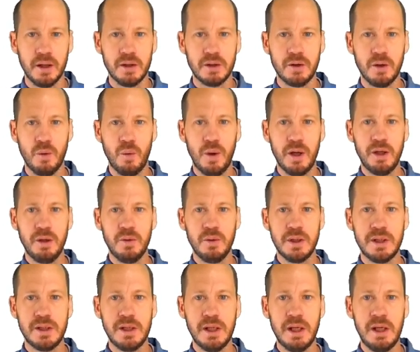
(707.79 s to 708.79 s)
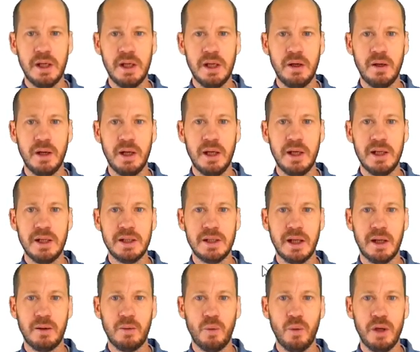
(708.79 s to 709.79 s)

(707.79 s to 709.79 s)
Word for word: So what you see here is that